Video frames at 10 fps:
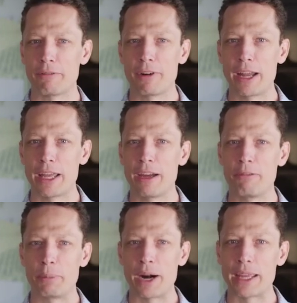being afraid
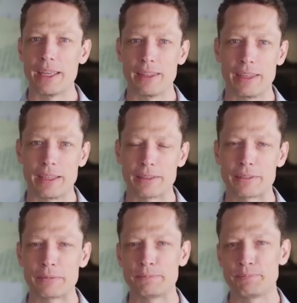of breaking
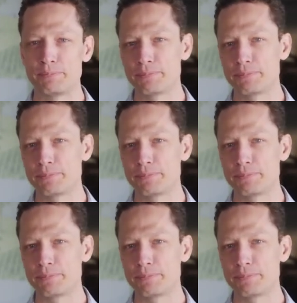things.